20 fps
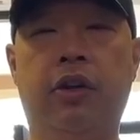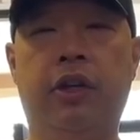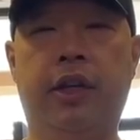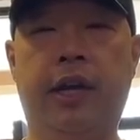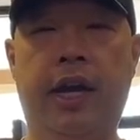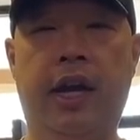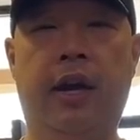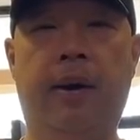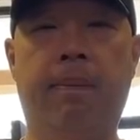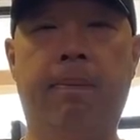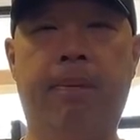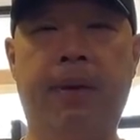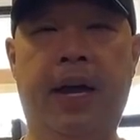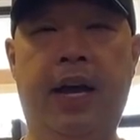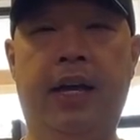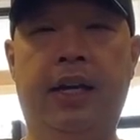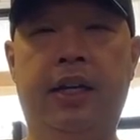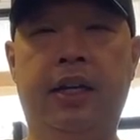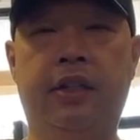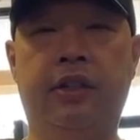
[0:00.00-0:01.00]
now
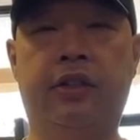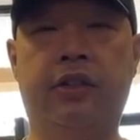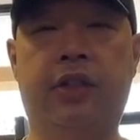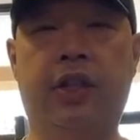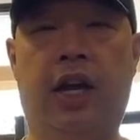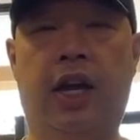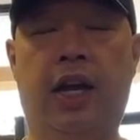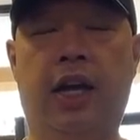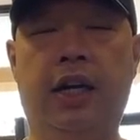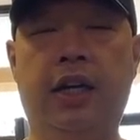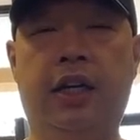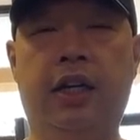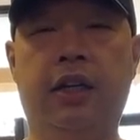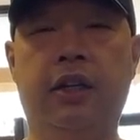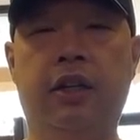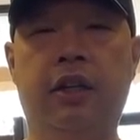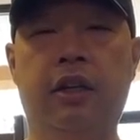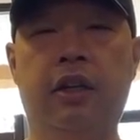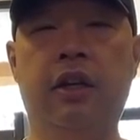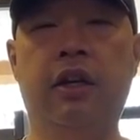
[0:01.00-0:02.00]
back in stock.
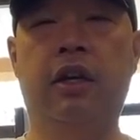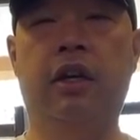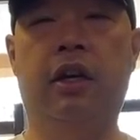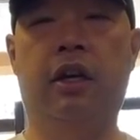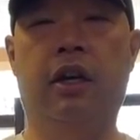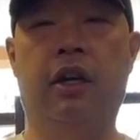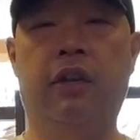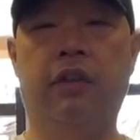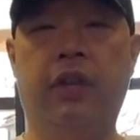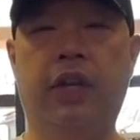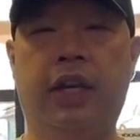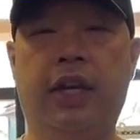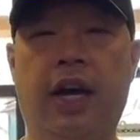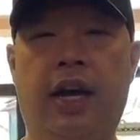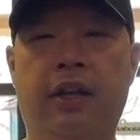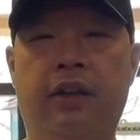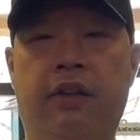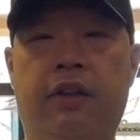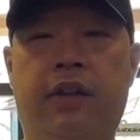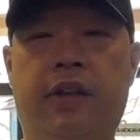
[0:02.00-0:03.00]
They
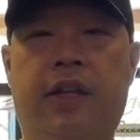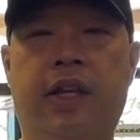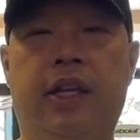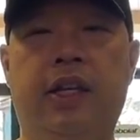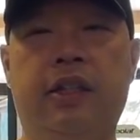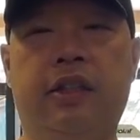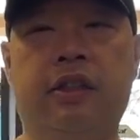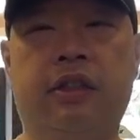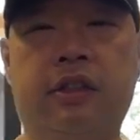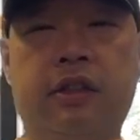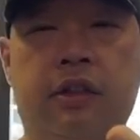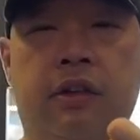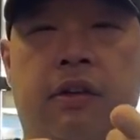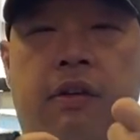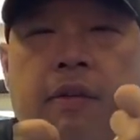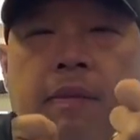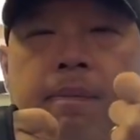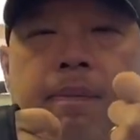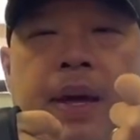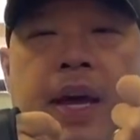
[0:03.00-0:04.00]
got this
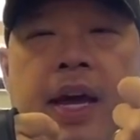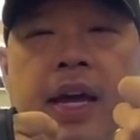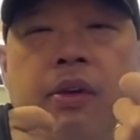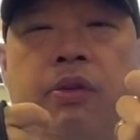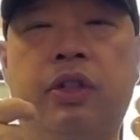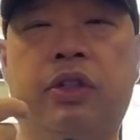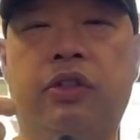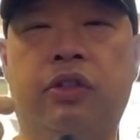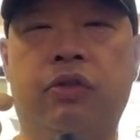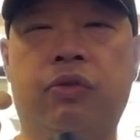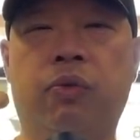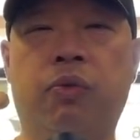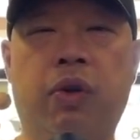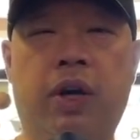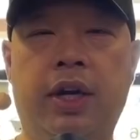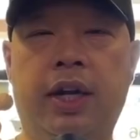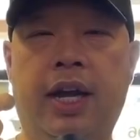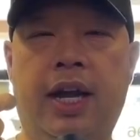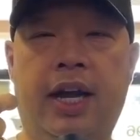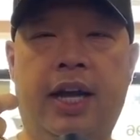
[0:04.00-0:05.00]
bag, which is
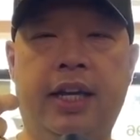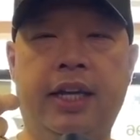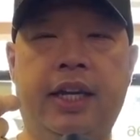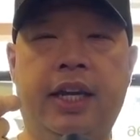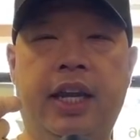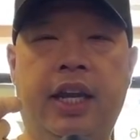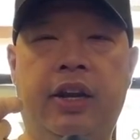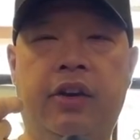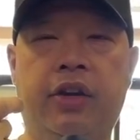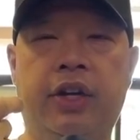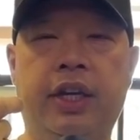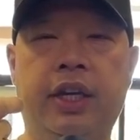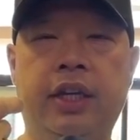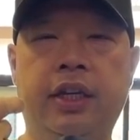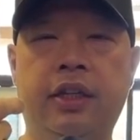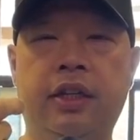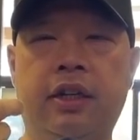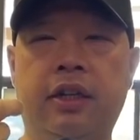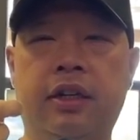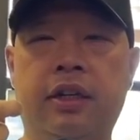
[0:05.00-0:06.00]
what I carry,
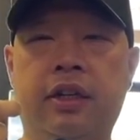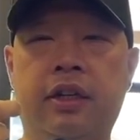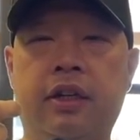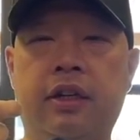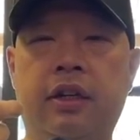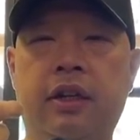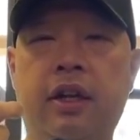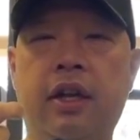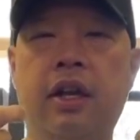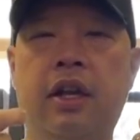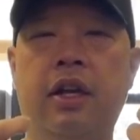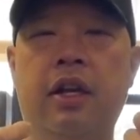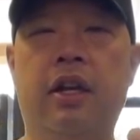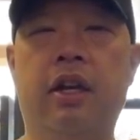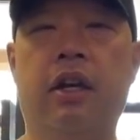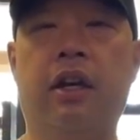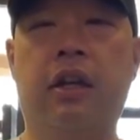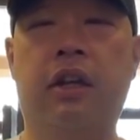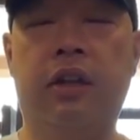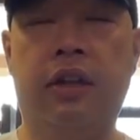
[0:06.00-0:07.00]

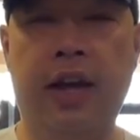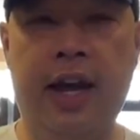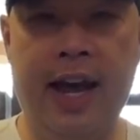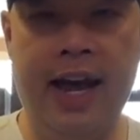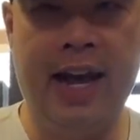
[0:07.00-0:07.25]
the